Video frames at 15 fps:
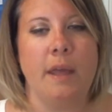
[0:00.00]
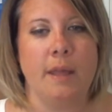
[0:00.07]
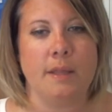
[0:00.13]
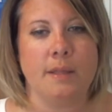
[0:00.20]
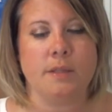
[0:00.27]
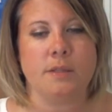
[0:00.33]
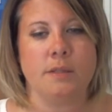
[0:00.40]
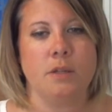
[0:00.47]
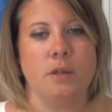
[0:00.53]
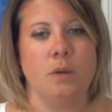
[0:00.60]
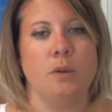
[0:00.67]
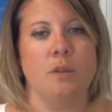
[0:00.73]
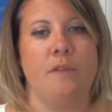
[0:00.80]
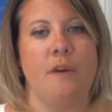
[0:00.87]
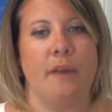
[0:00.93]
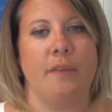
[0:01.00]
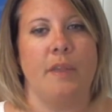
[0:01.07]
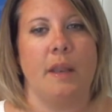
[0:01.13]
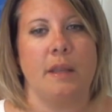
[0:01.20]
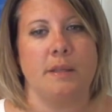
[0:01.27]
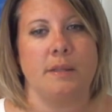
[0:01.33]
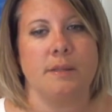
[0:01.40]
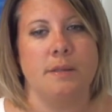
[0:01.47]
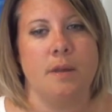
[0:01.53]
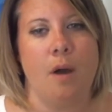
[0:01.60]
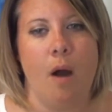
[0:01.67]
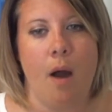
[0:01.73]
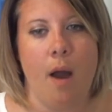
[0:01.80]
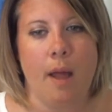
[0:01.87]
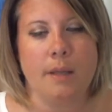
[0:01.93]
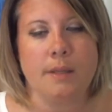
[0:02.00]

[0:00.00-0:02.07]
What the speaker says: hints to the fact that it's not